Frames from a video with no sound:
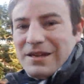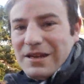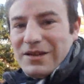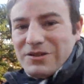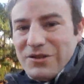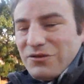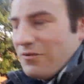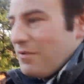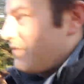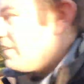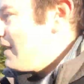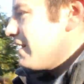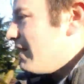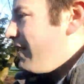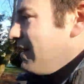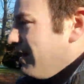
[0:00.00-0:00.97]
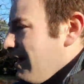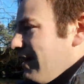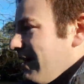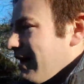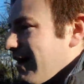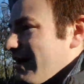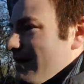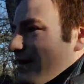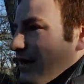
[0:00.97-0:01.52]
It's just revealing
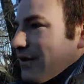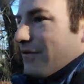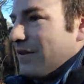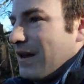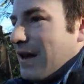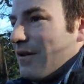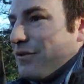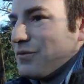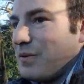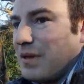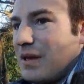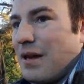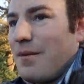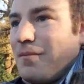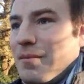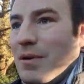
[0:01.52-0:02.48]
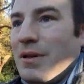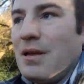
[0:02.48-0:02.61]
itself now as we come